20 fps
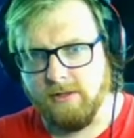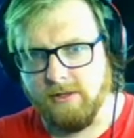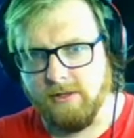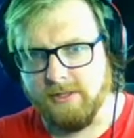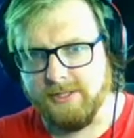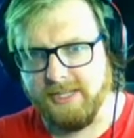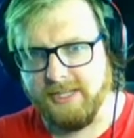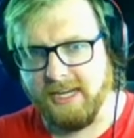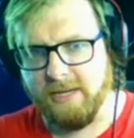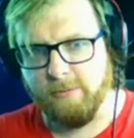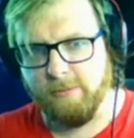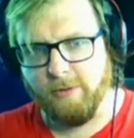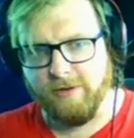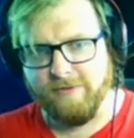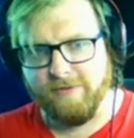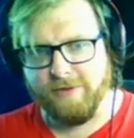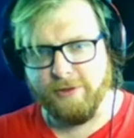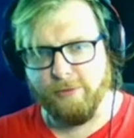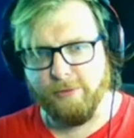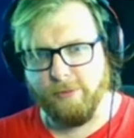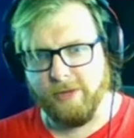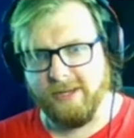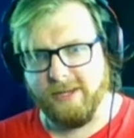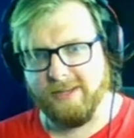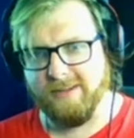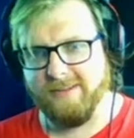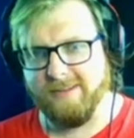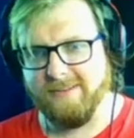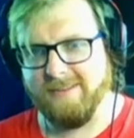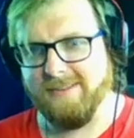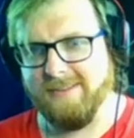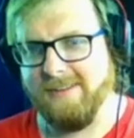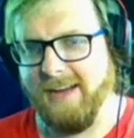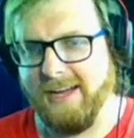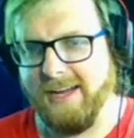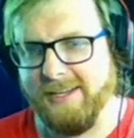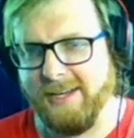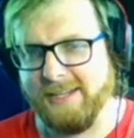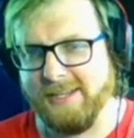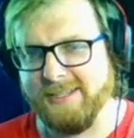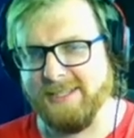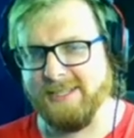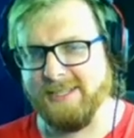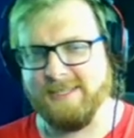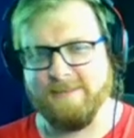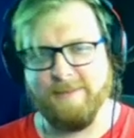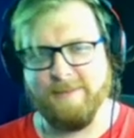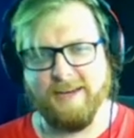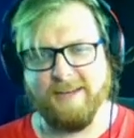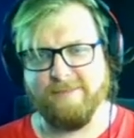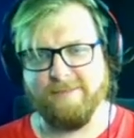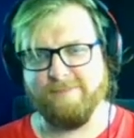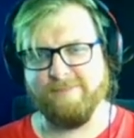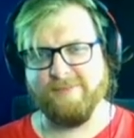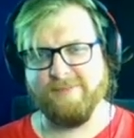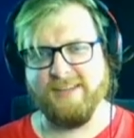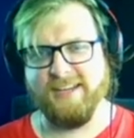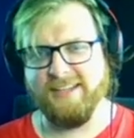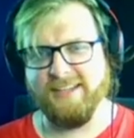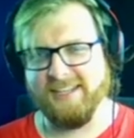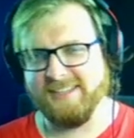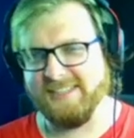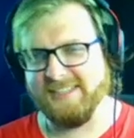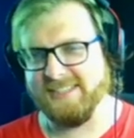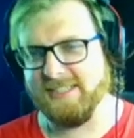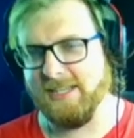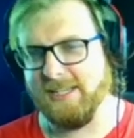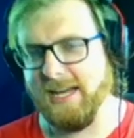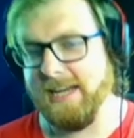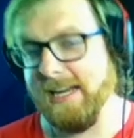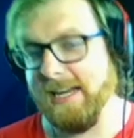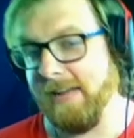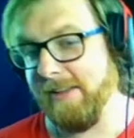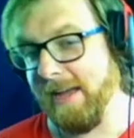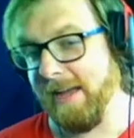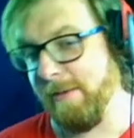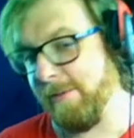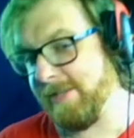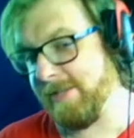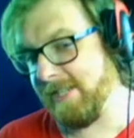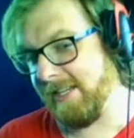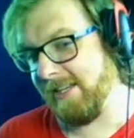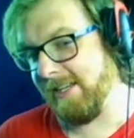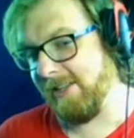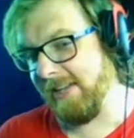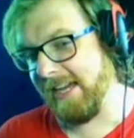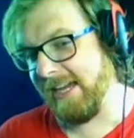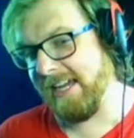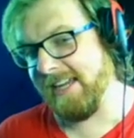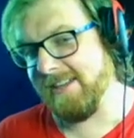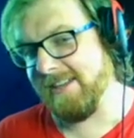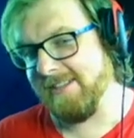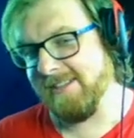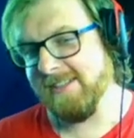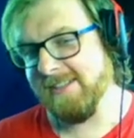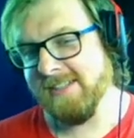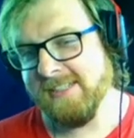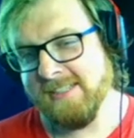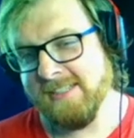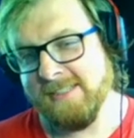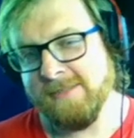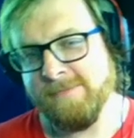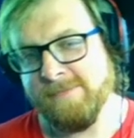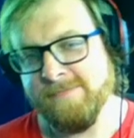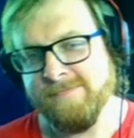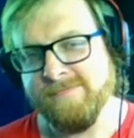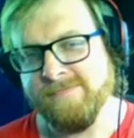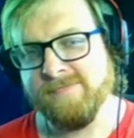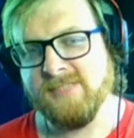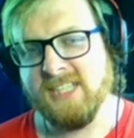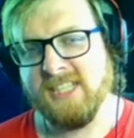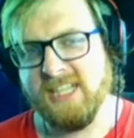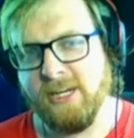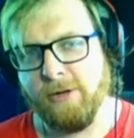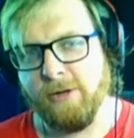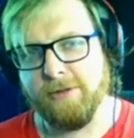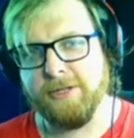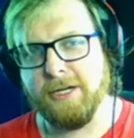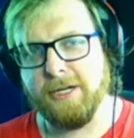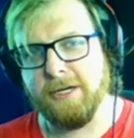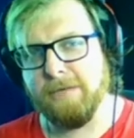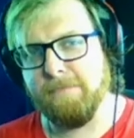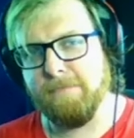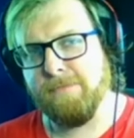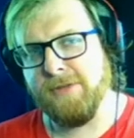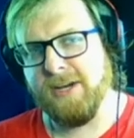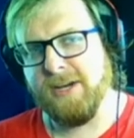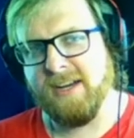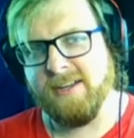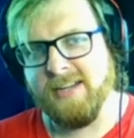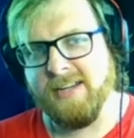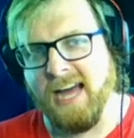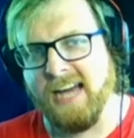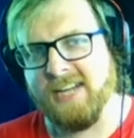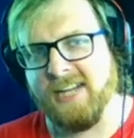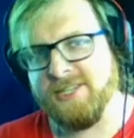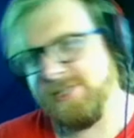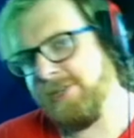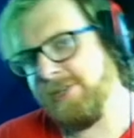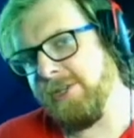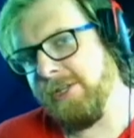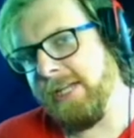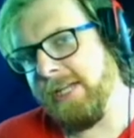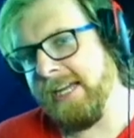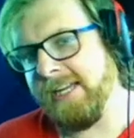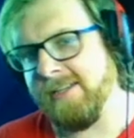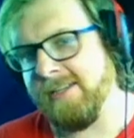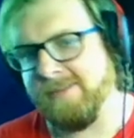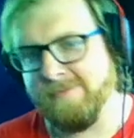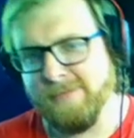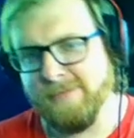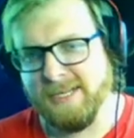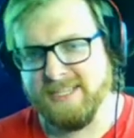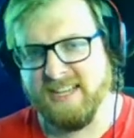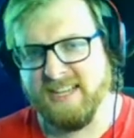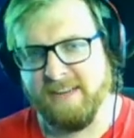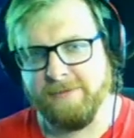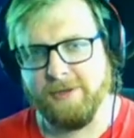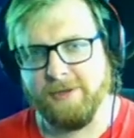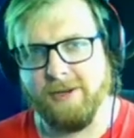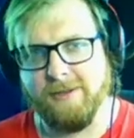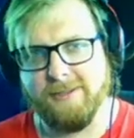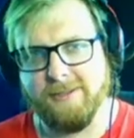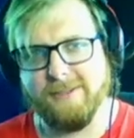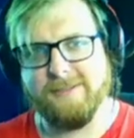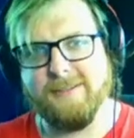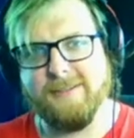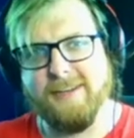Tan one for the win. I like these, man. I like these a lot. Now, that was in the lane, you know, the not as good lane, as I've called it.